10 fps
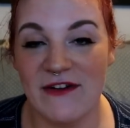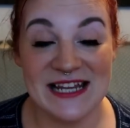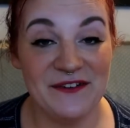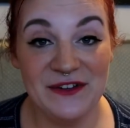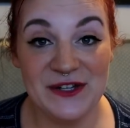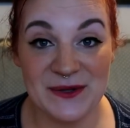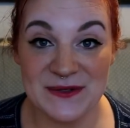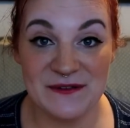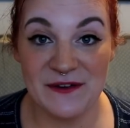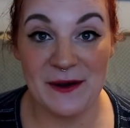I definitely don't
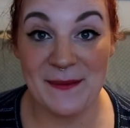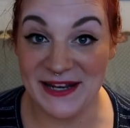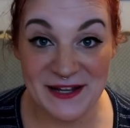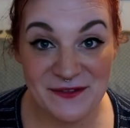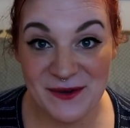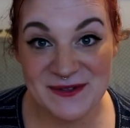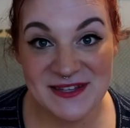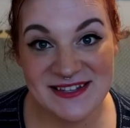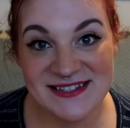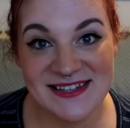see very many of those
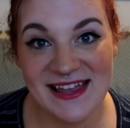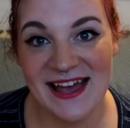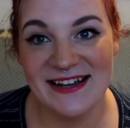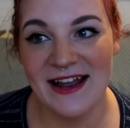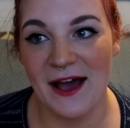in the salon.